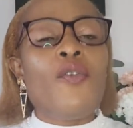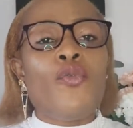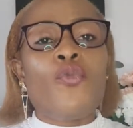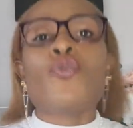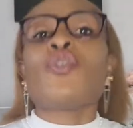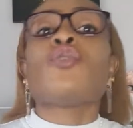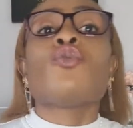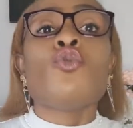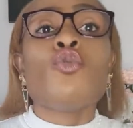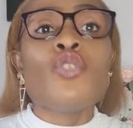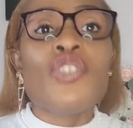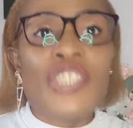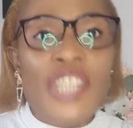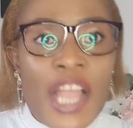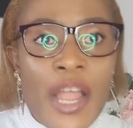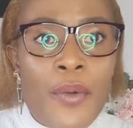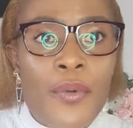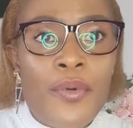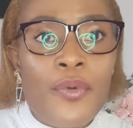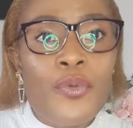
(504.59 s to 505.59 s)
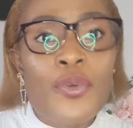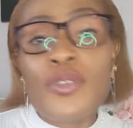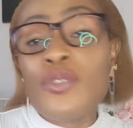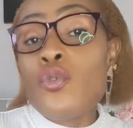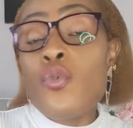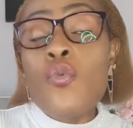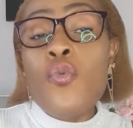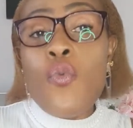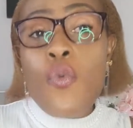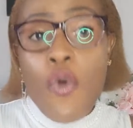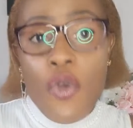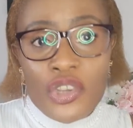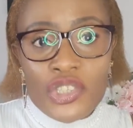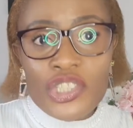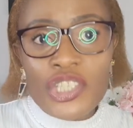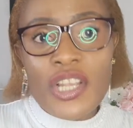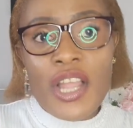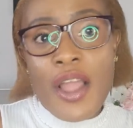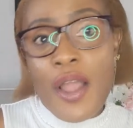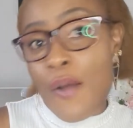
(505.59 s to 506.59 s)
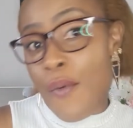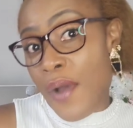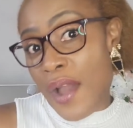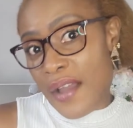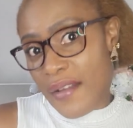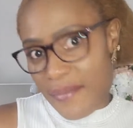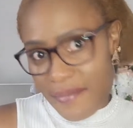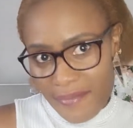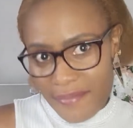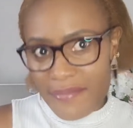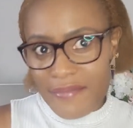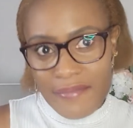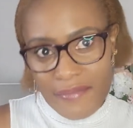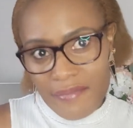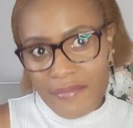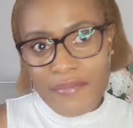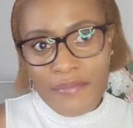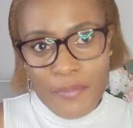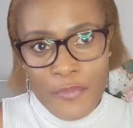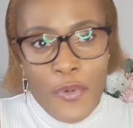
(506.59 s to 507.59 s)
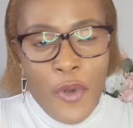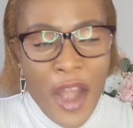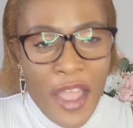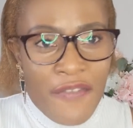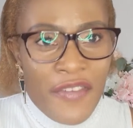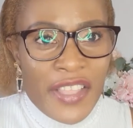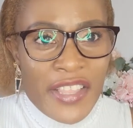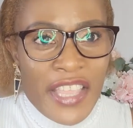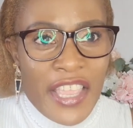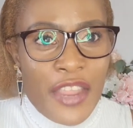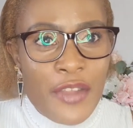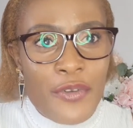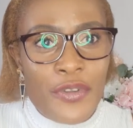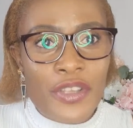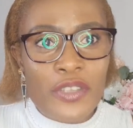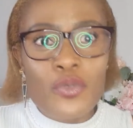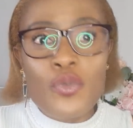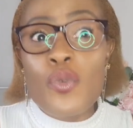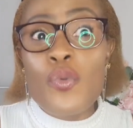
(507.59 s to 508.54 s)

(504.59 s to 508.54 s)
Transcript: wash our private areas.